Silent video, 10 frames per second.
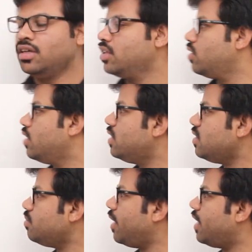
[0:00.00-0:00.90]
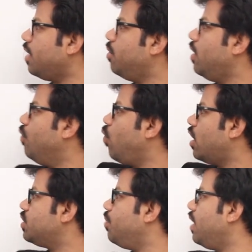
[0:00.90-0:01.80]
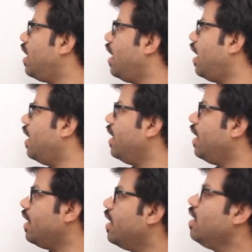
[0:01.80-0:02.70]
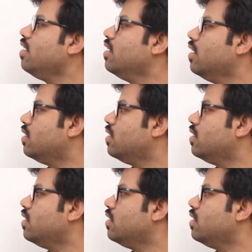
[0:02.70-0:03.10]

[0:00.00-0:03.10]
So this is my table, watchman and area.